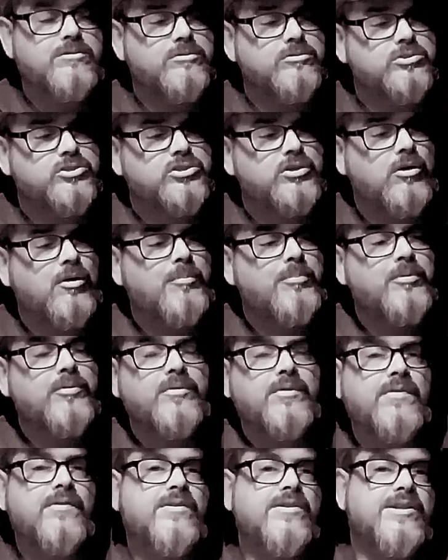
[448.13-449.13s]
a little sharper
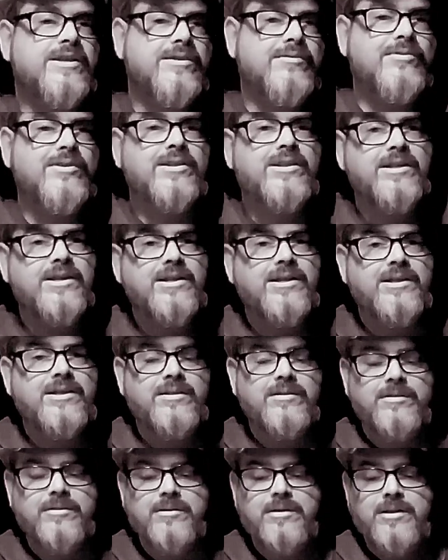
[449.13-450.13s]
than the
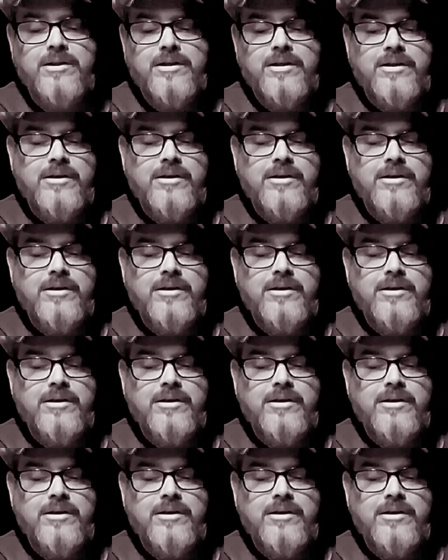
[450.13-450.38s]
DVD,